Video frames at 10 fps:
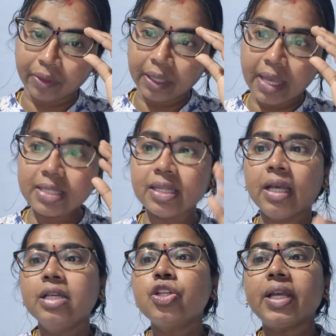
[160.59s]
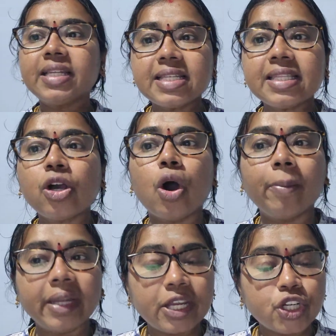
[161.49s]
Yes, so it is the
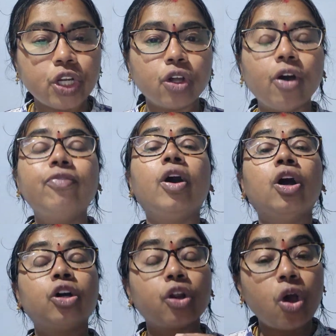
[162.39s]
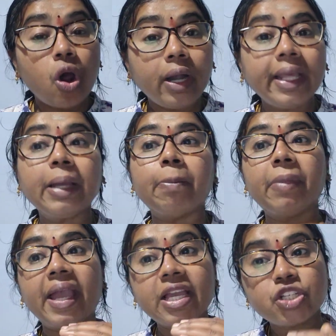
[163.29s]
combination of chronic
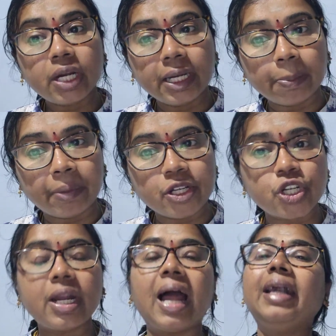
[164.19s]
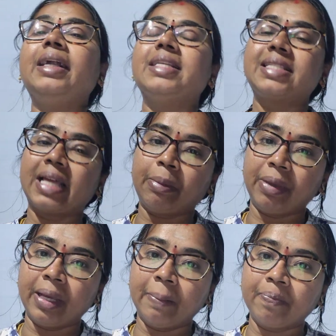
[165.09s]
major depression and
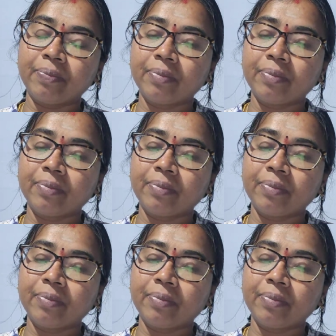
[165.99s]
dysthymia.